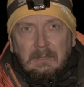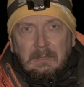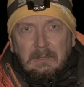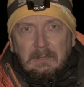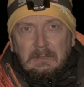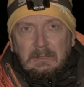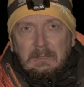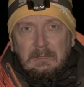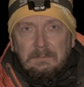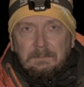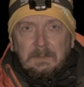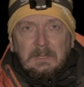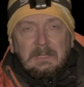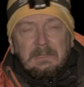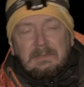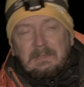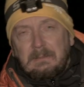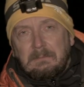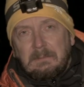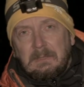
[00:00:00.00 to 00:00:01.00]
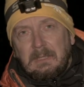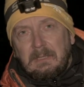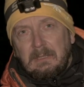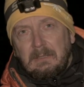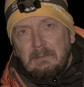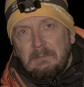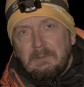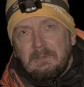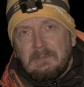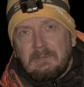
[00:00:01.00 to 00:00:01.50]
It has been some
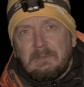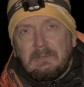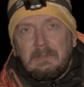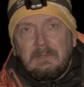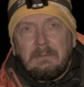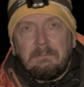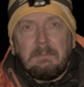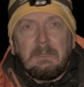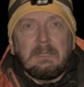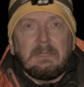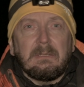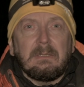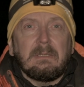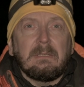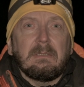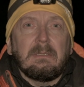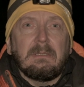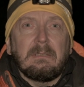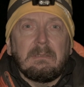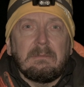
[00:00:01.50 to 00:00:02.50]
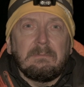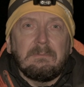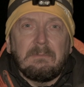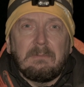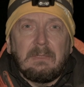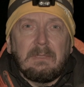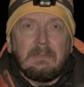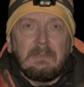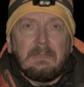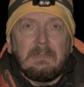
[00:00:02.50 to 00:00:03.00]
clouds, but they
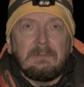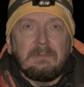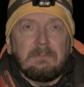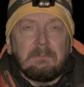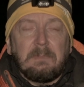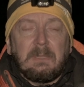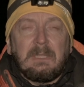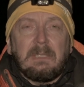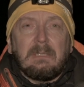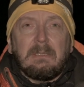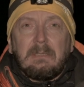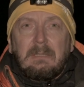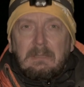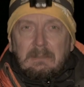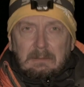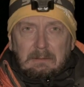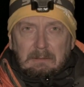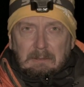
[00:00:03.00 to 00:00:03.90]
disappeared.